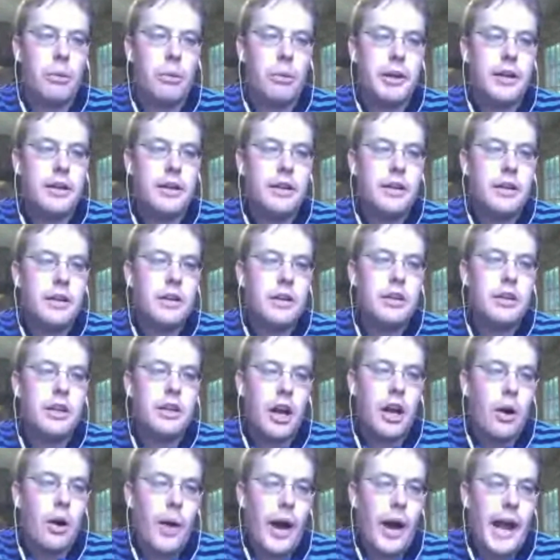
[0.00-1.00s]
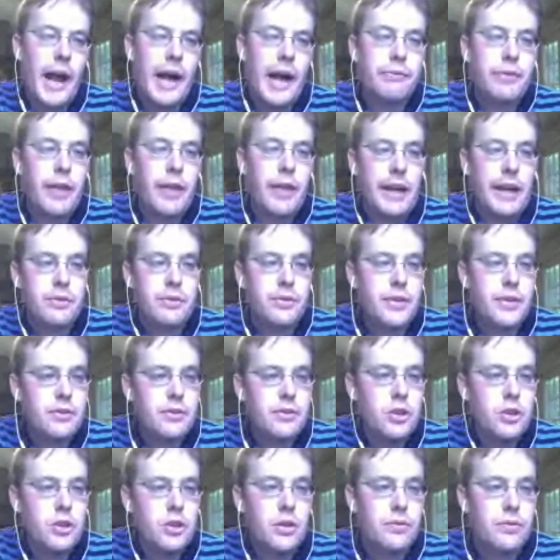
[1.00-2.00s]
army, I have like
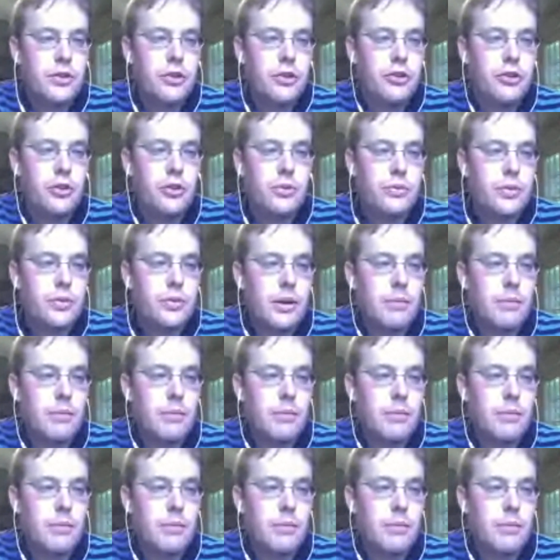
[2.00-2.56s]
6 units to choose